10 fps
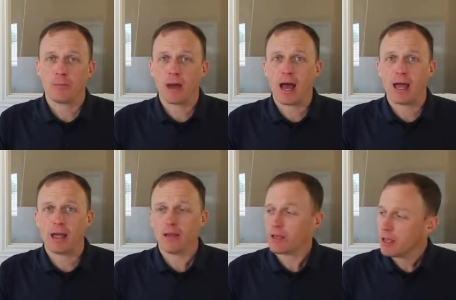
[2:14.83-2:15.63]
So
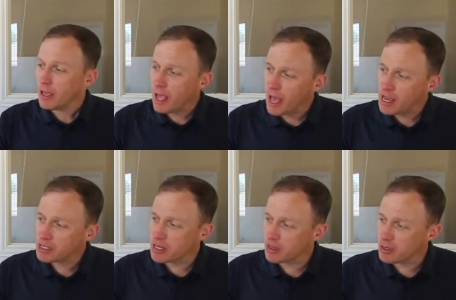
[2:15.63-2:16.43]
by
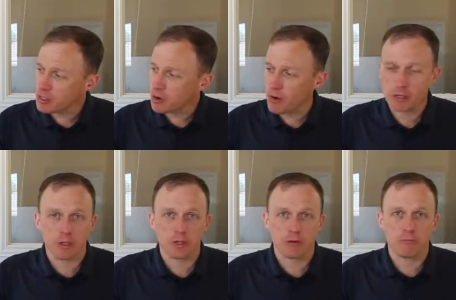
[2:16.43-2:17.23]
asking this
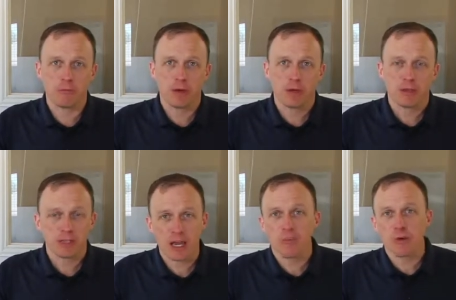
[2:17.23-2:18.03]
question
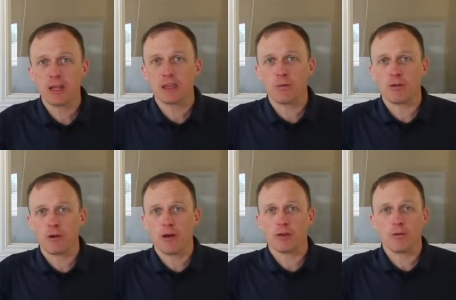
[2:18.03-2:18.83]
the same week that we
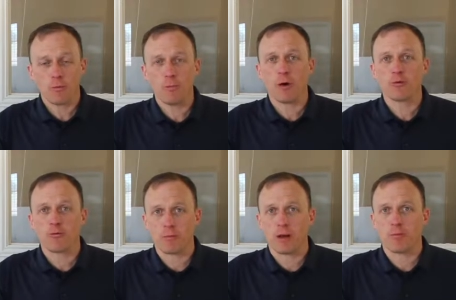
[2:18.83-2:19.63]
taught it, we'll
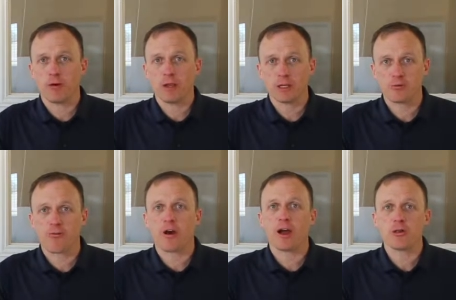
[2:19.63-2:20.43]
both remember it. It's
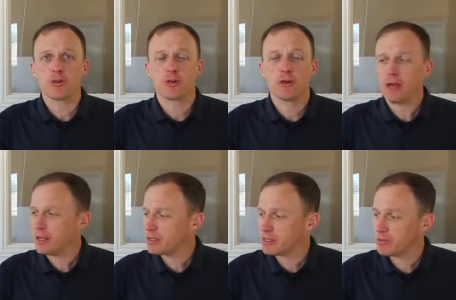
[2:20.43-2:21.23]
fresh
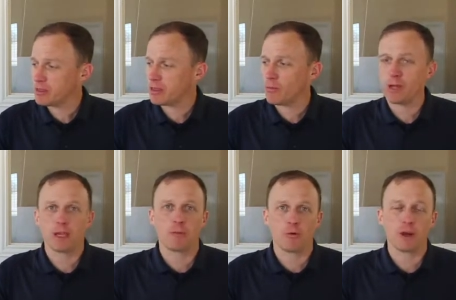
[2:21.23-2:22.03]
and it's something that
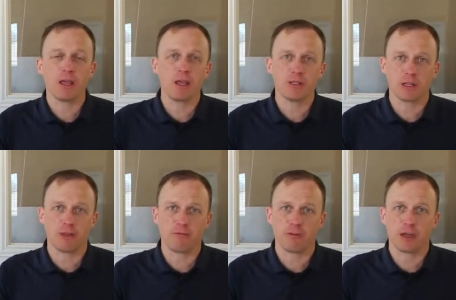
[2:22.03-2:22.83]
we can more
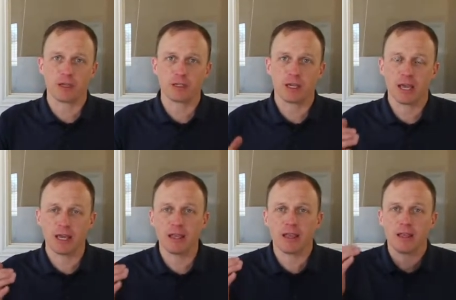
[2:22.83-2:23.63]
easily fix.
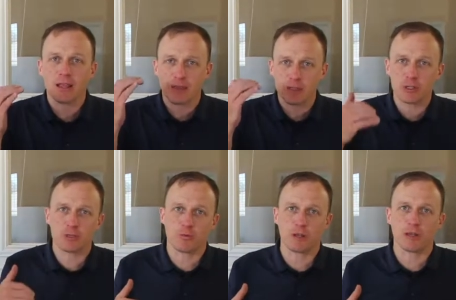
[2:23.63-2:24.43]
And it
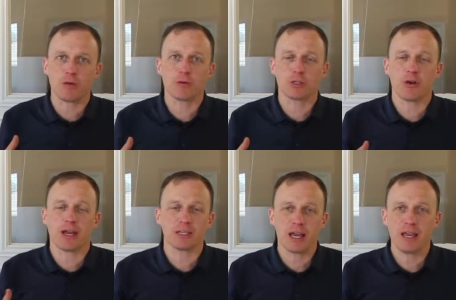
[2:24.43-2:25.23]
this is what lowers
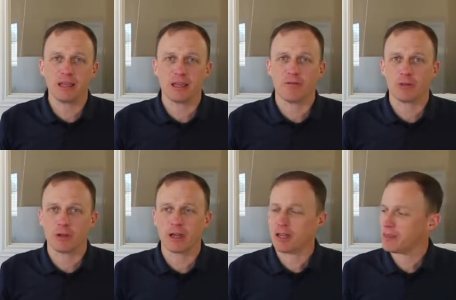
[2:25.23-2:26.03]
our anxiety
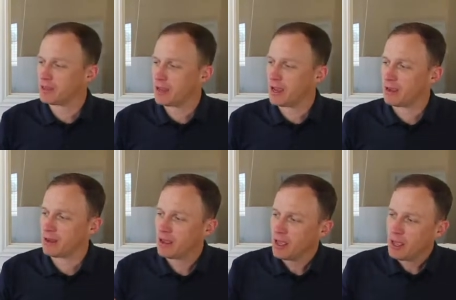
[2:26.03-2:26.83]
level looking at the
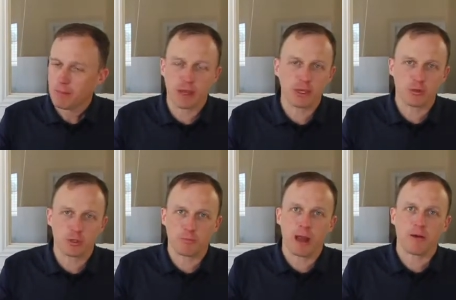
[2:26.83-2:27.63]
data
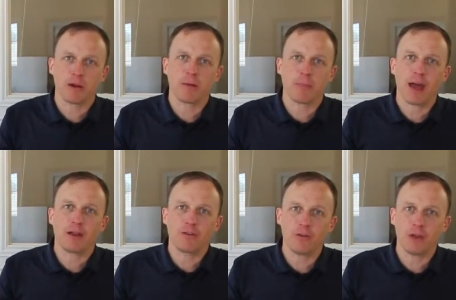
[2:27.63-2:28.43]
because we're spiraling
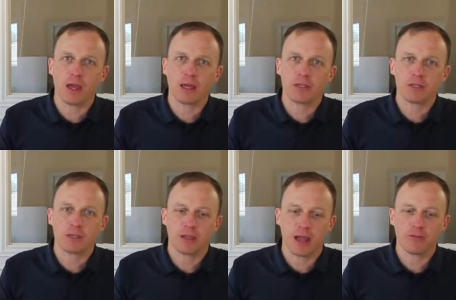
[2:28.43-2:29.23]
back two
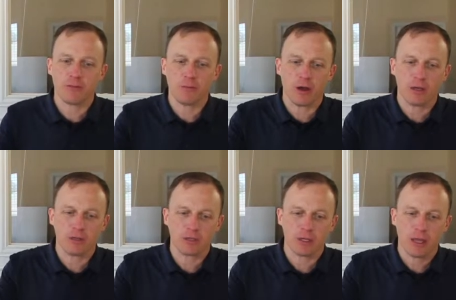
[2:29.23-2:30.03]
days, not two
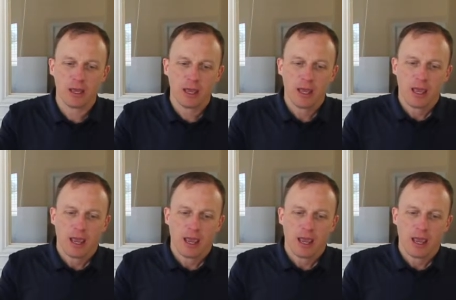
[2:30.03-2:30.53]
months.